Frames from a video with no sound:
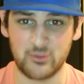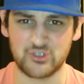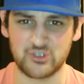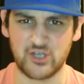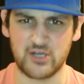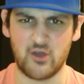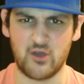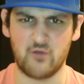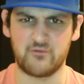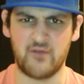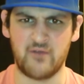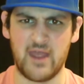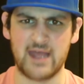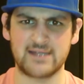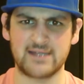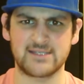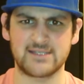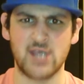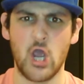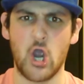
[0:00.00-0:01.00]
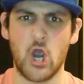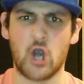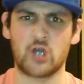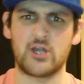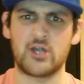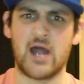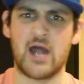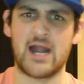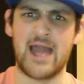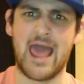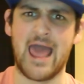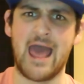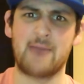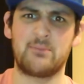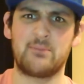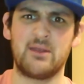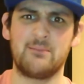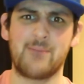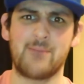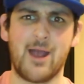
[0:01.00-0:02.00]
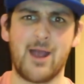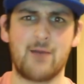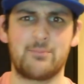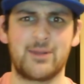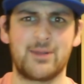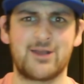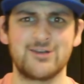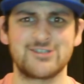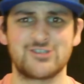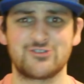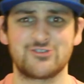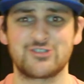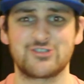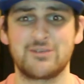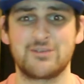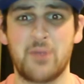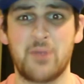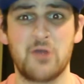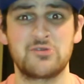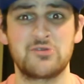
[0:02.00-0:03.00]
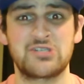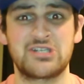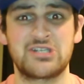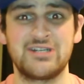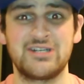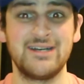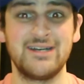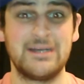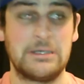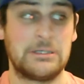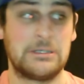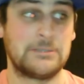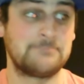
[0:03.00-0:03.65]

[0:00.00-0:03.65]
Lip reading: which I know fans are not happy about because you're supposed to